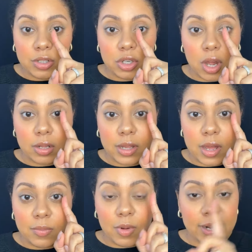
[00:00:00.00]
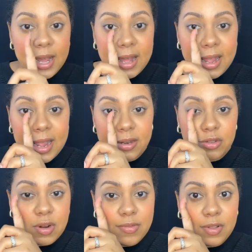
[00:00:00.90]
chocolate on one eye and
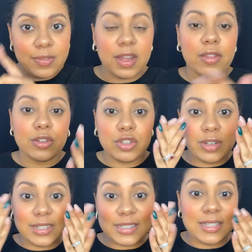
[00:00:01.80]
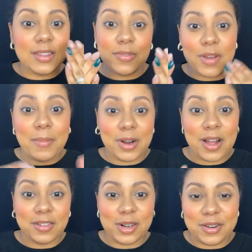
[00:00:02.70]
Truffle on the other, so you can see the fiber
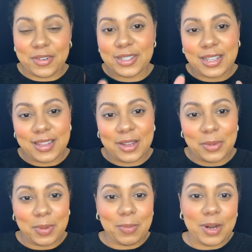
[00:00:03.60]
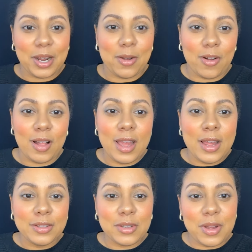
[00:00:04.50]
color difference. I think it'll be pretty cool.
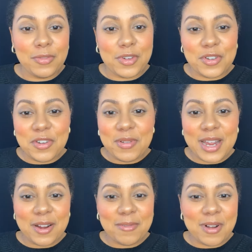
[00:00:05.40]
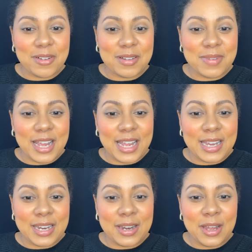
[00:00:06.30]
So if you're new here, welcome
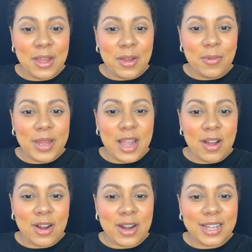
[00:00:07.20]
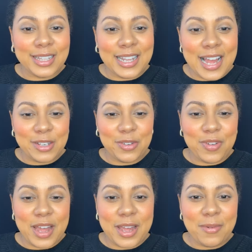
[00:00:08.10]
in. We are
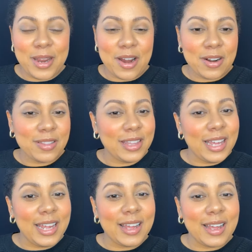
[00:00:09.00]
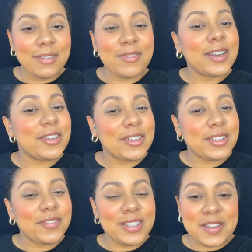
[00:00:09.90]
Lashify. We are the inventors
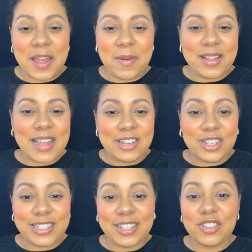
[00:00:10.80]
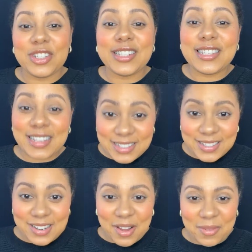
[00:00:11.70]
of the DIY lash extension
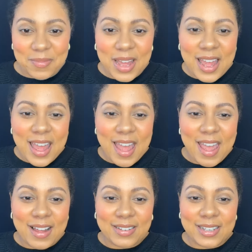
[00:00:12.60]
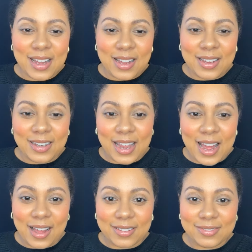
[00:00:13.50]
system, and
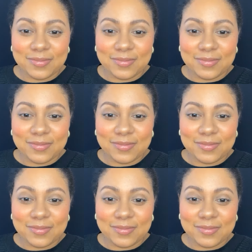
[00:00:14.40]
yeah,